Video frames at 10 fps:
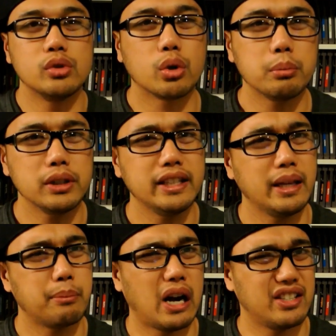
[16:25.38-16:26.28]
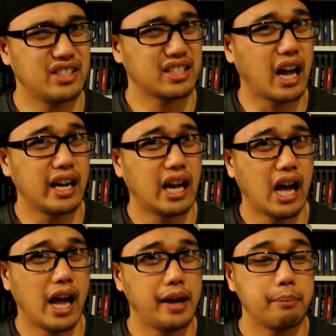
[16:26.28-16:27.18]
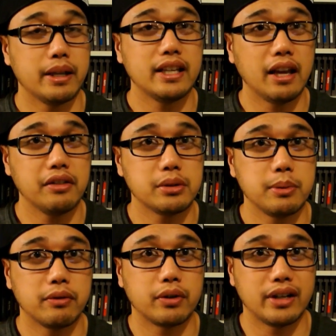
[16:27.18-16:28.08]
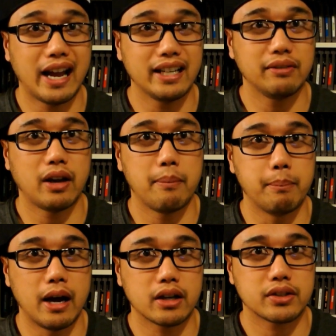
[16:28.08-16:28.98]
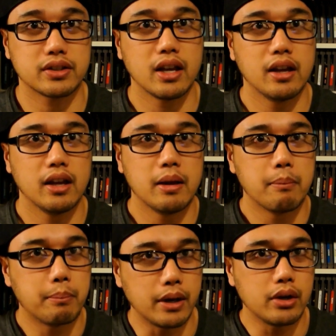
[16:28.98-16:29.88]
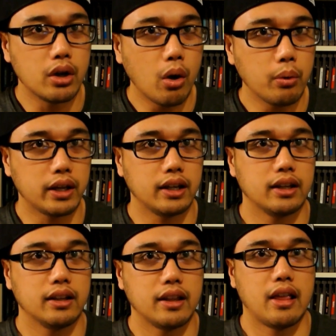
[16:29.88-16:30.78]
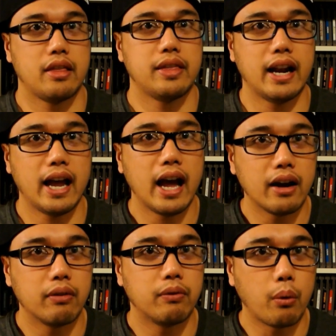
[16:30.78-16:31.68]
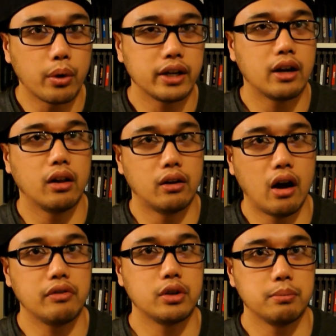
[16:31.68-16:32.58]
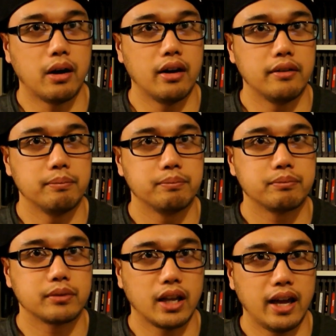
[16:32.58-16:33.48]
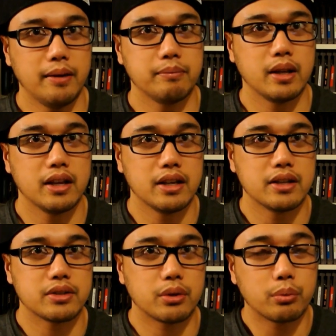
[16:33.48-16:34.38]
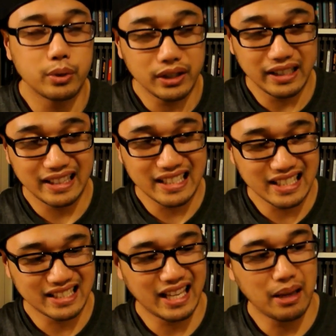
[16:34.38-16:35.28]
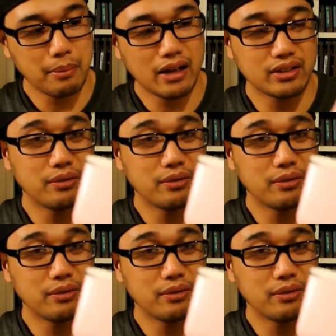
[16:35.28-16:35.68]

Normally they price is kind of high, but he gave it to me for 95 bucks. But knowing that I had a $40 off coupon. Okay? So really this came out to